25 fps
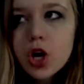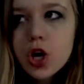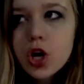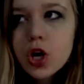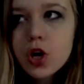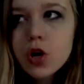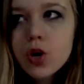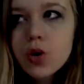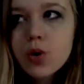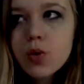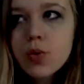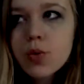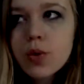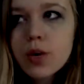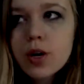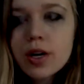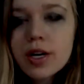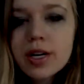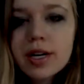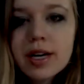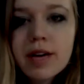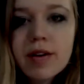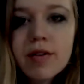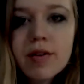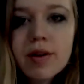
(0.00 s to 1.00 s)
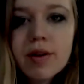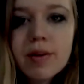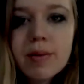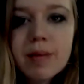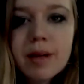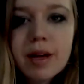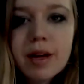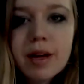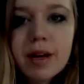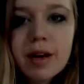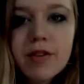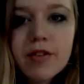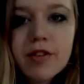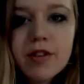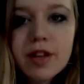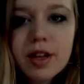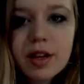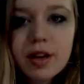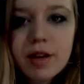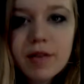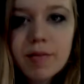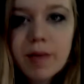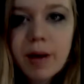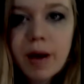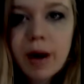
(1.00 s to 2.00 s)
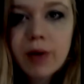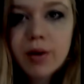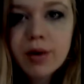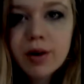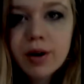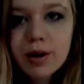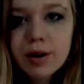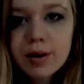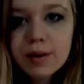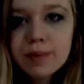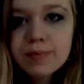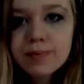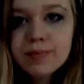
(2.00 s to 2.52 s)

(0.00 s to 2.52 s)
who weren't giving me a feeling of power.